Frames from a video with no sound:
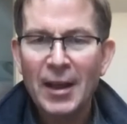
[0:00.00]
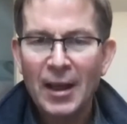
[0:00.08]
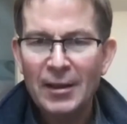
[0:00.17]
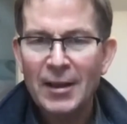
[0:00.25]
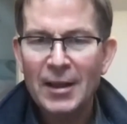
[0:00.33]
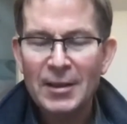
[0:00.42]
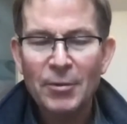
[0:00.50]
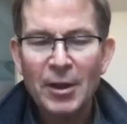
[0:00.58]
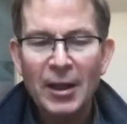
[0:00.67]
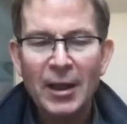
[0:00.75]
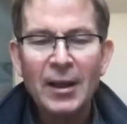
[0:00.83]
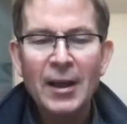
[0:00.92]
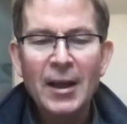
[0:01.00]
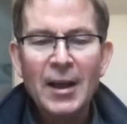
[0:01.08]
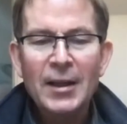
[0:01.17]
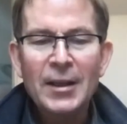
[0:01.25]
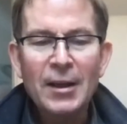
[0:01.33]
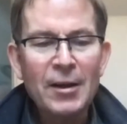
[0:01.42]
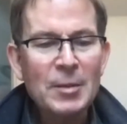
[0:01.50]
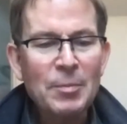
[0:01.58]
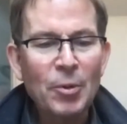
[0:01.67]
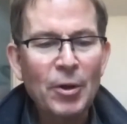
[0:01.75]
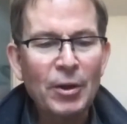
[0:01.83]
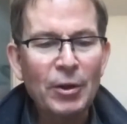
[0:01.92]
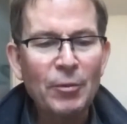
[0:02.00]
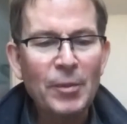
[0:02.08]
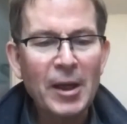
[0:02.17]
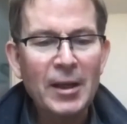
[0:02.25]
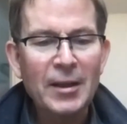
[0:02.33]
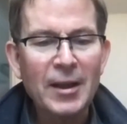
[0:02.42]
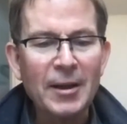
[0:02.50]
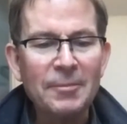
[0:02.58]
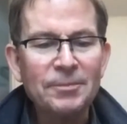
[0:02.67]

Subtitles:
that's a really nice point you made there.